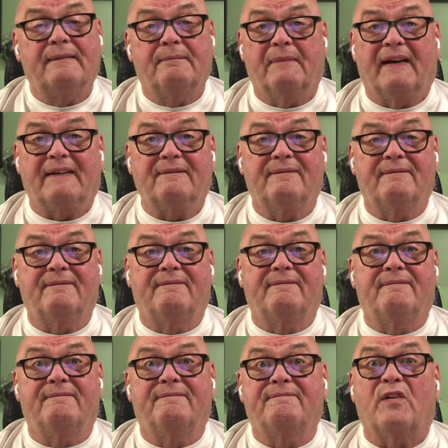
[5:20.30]
But
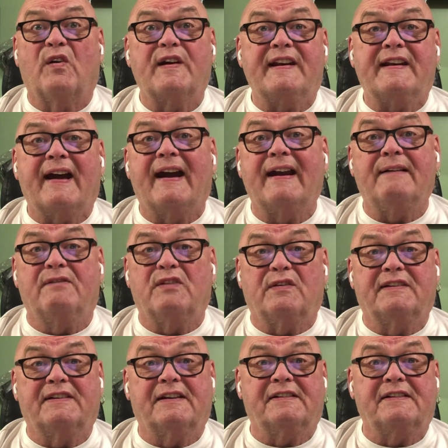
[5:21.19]
49 of
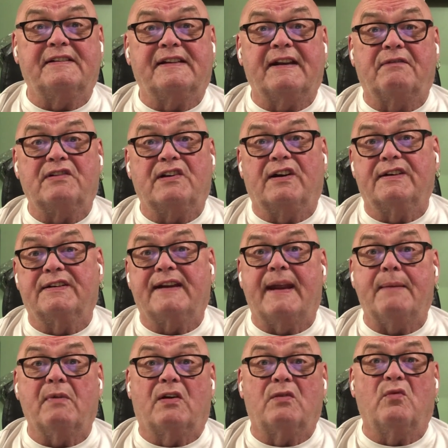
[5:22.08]
those 67 yards
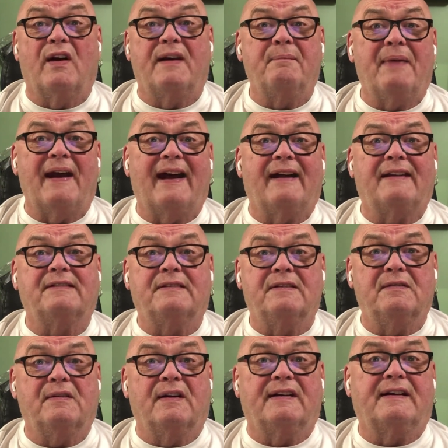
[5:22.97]
came on one pass
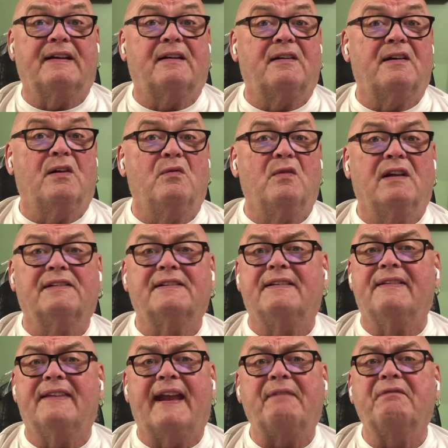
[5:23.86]
to Ontario
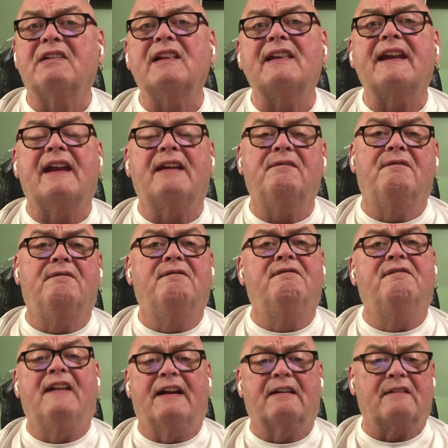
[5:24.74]
Wilson. They really had
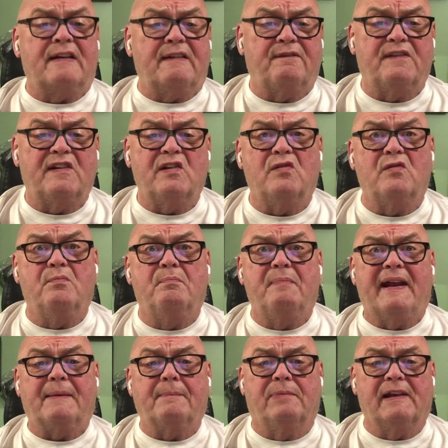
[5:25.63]
very few
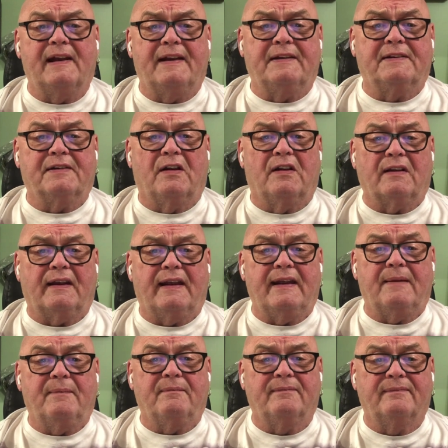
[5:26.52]
big plays all
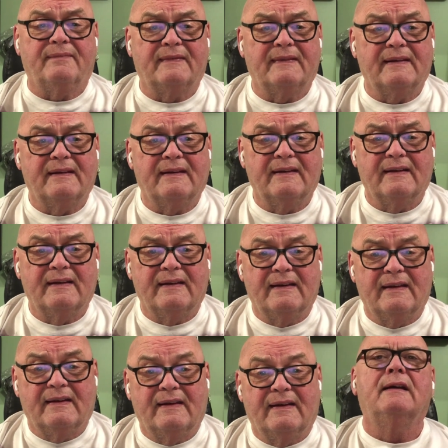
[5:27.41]
game.
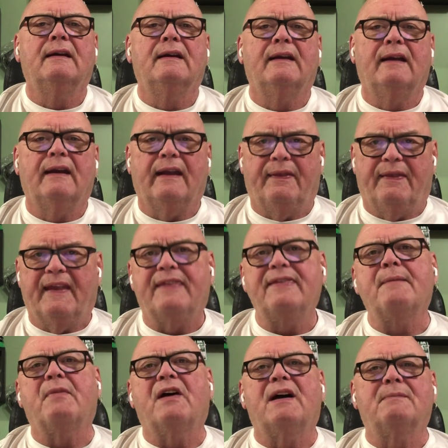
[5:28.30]
And then
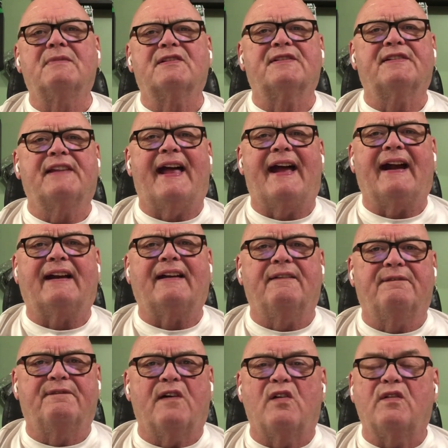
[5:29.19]
the Bombers' lack
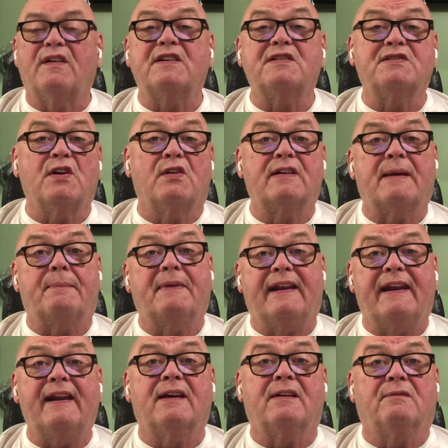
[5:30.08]
of focus showed up
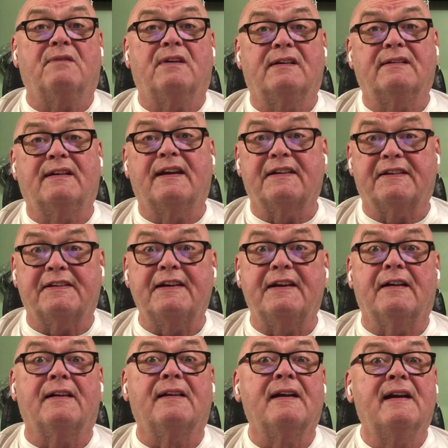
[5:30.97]
again when
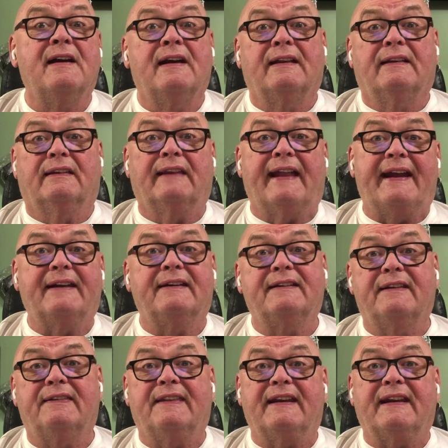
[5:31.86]
Castile
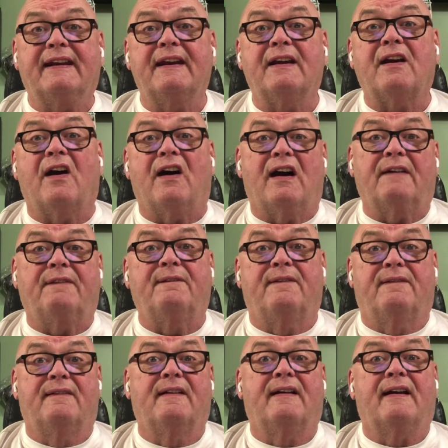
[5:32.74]
landed the
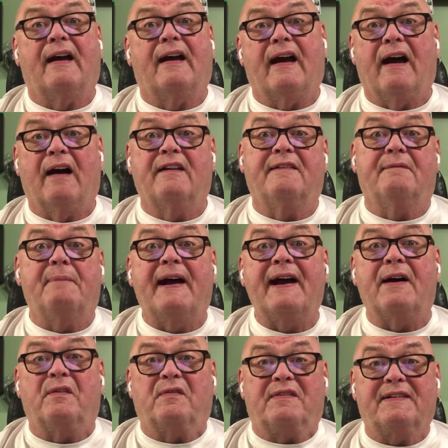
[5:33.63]
kickoff out of
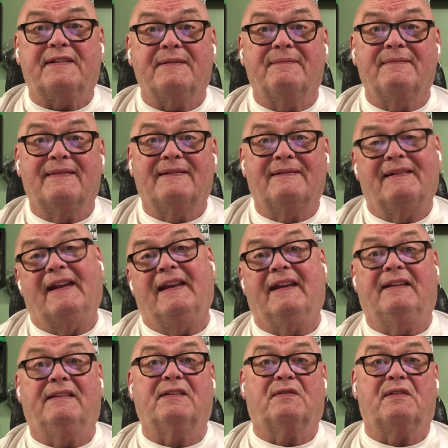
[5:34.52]
bounds,
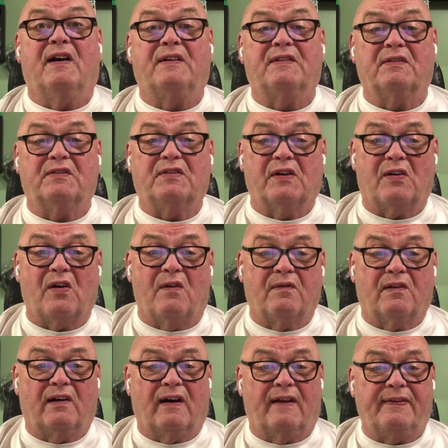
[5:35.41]
and Toronto took
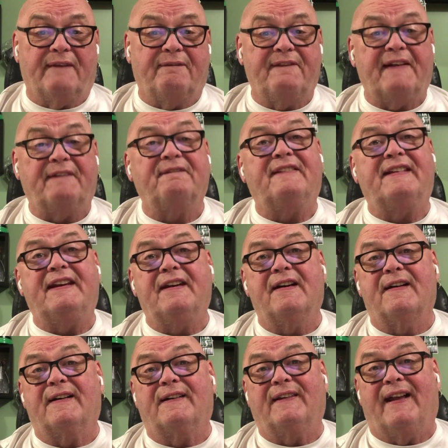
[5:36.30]
over on the
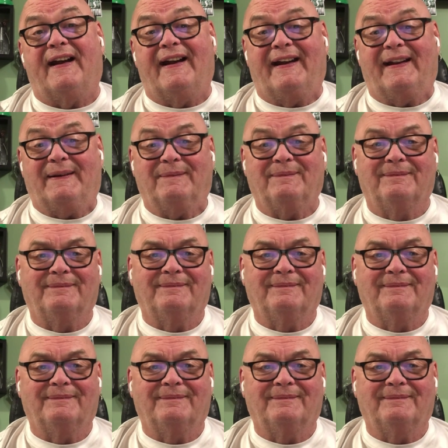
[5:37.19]
50-yard line.